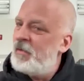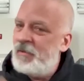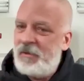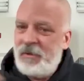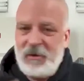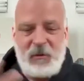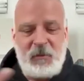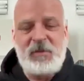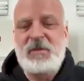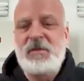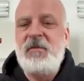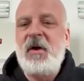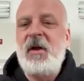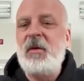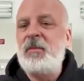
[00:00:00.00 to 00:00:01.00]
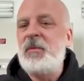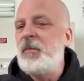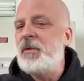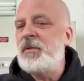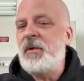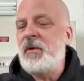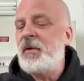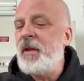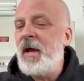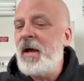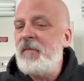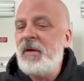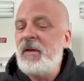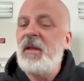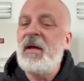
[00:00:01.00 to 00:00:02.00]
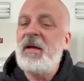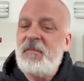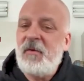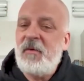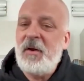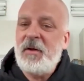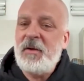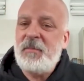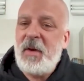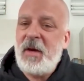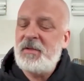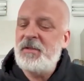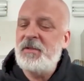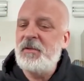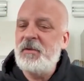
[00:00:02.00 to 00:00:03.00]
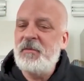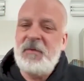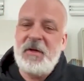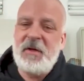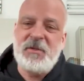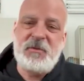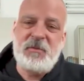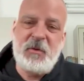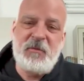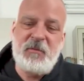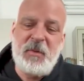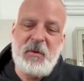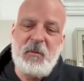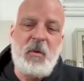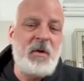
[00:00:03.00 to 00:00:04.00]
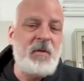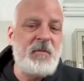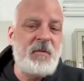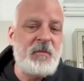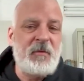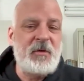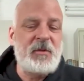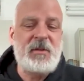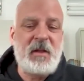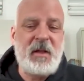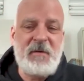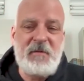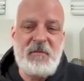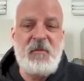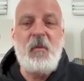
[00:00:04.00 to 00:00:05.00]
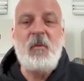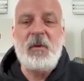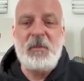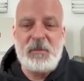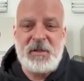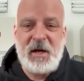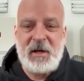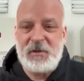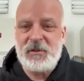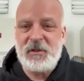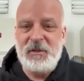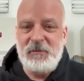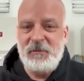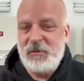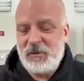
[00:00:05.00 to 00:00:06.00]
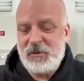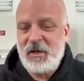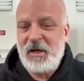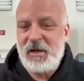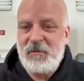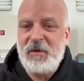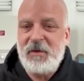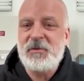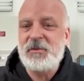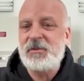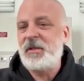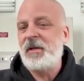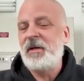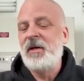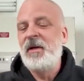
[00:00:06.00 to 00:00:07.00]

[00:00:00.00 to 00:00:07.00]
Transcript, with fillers: you know, was developed and we started having life on it, bacteriophages would have been one of the first life forms, actually, which is kind of interesting.